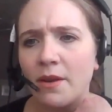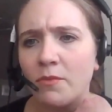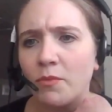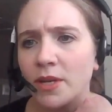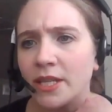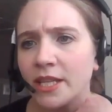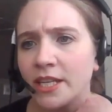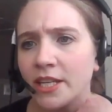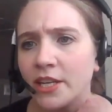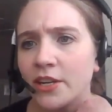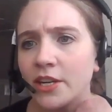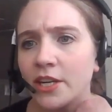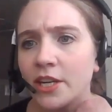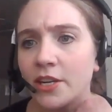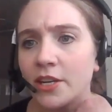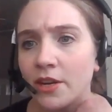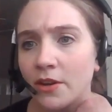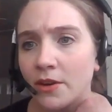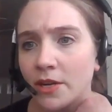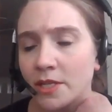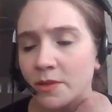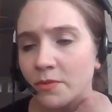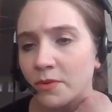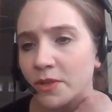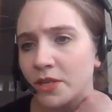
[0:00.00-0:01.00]
And one thing you're going to
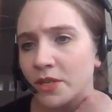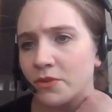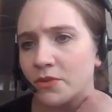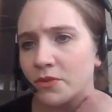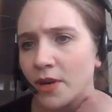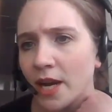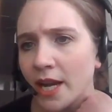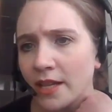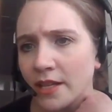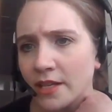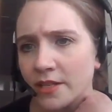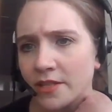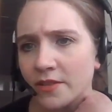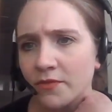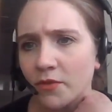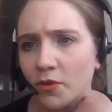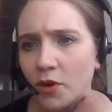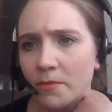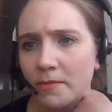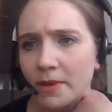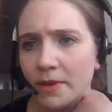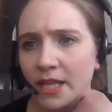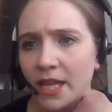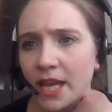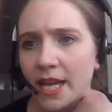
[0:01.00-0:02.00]
notice when you try this
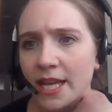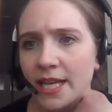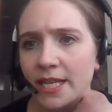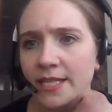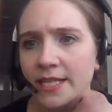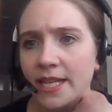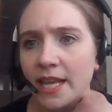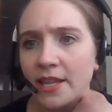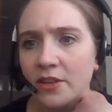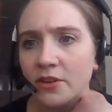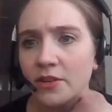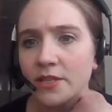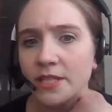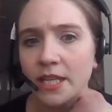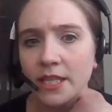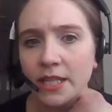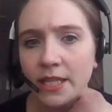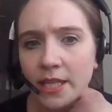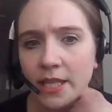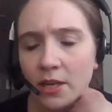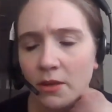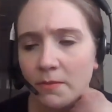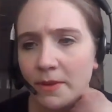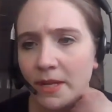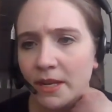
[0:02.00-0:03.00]
formula is that there's a
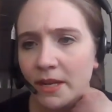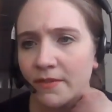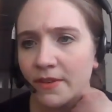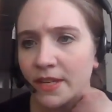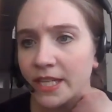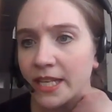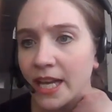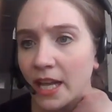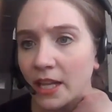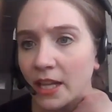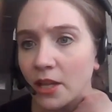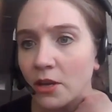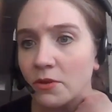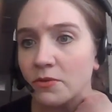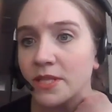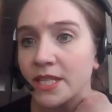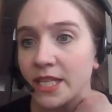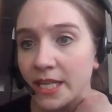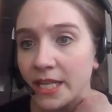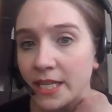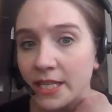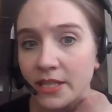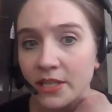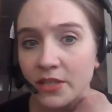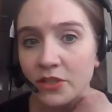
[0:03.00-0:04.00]
little bit of a yellow
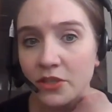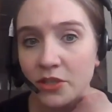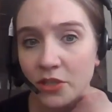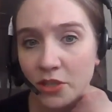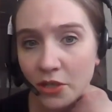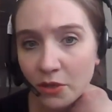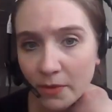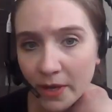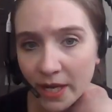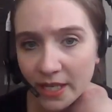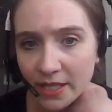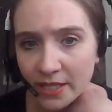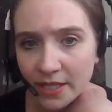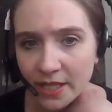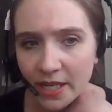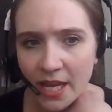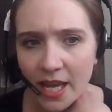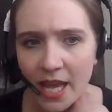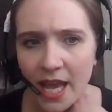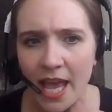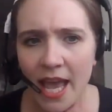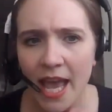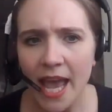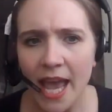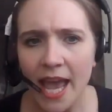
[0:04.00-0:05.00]
tint to it.
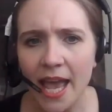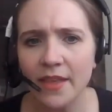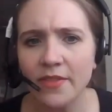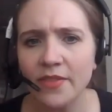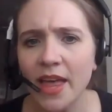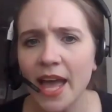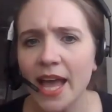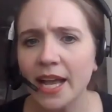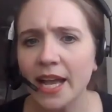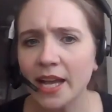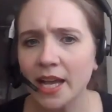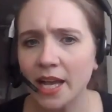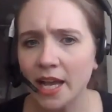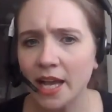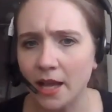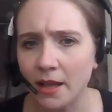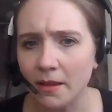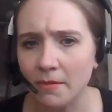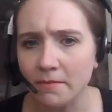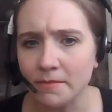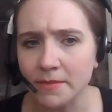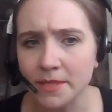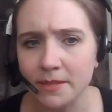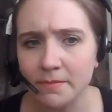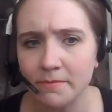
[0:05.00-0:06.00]
And that
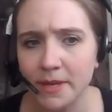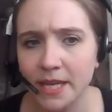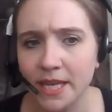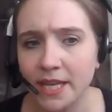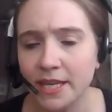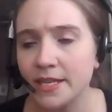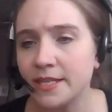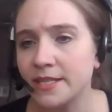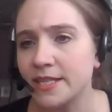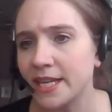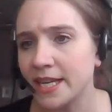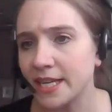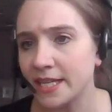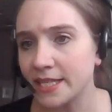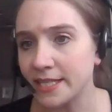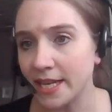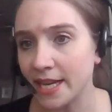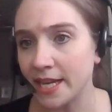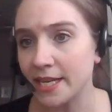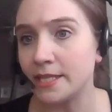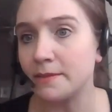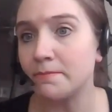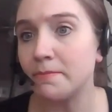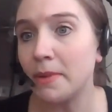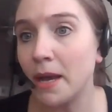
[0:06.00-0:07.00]
comes because it
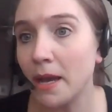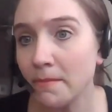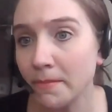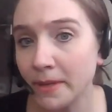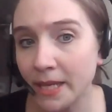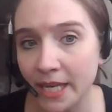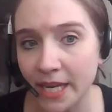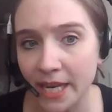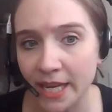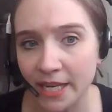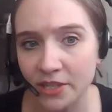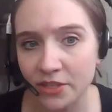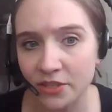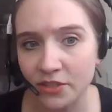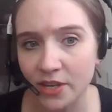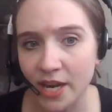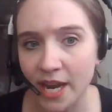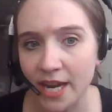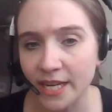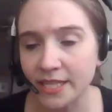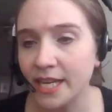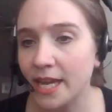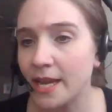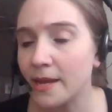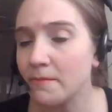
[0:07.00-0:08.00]
contains pumpkin
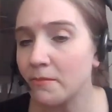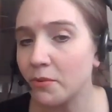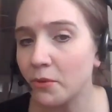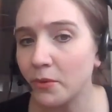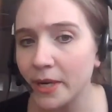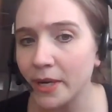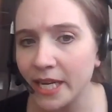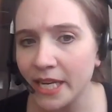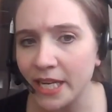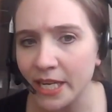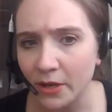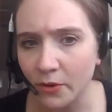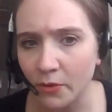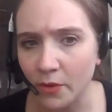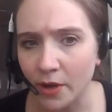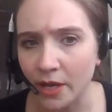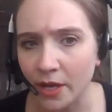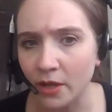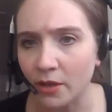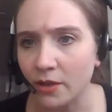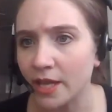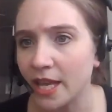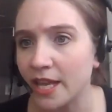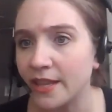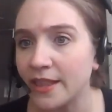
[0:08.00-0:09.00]
extract and buriti
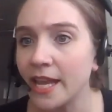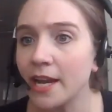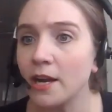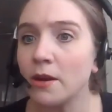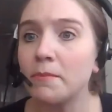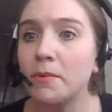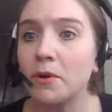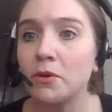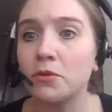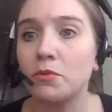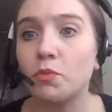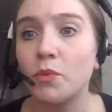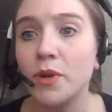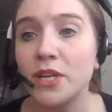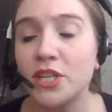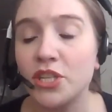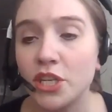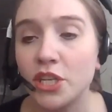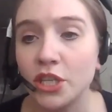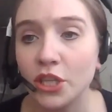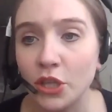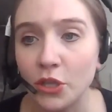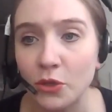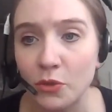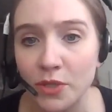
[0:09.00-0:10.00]
oil, and they are both
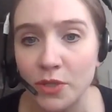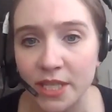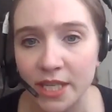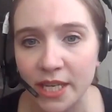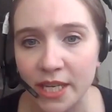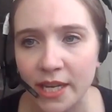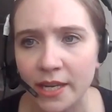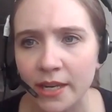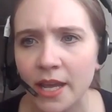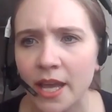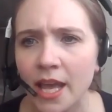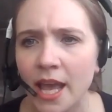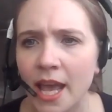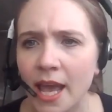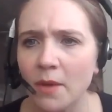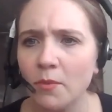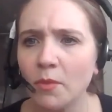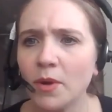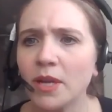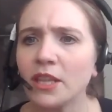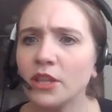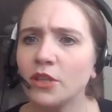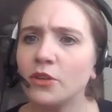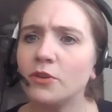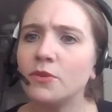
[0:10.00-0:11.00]
rich in lutein.
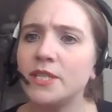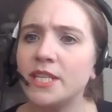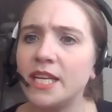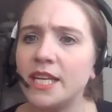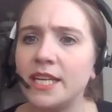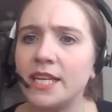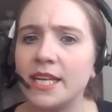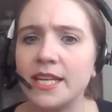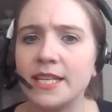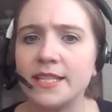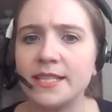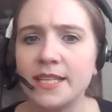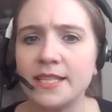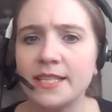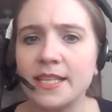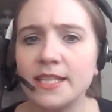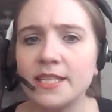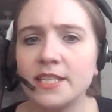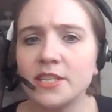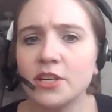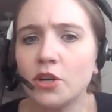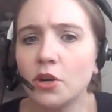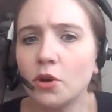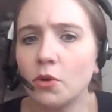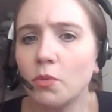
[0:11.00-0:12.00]
And what lutein is, is
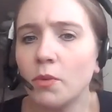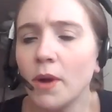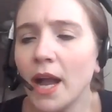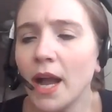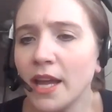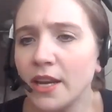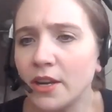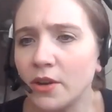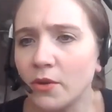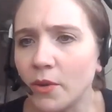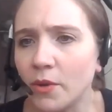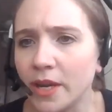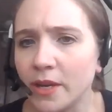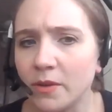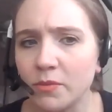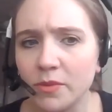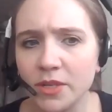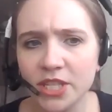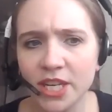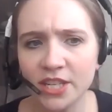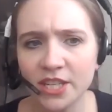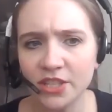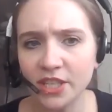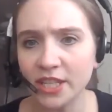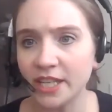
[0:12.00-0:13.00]
it's a carotenoid,
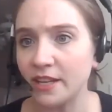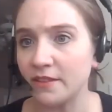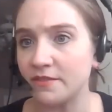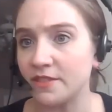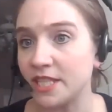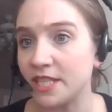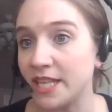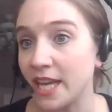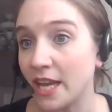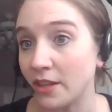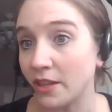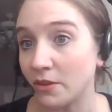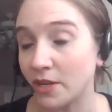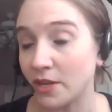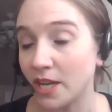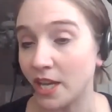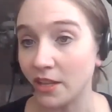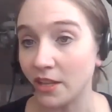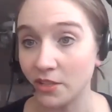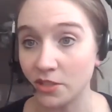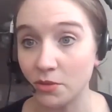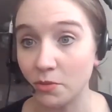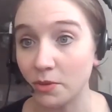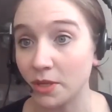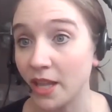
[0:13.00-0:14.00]
which actually gives the yellow
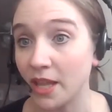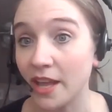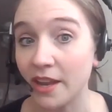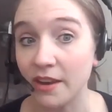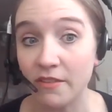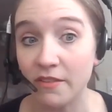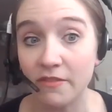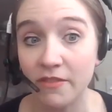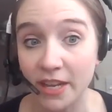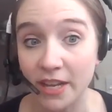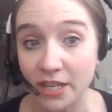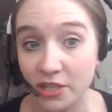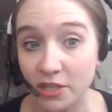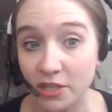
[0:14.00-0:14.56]
color to a lot of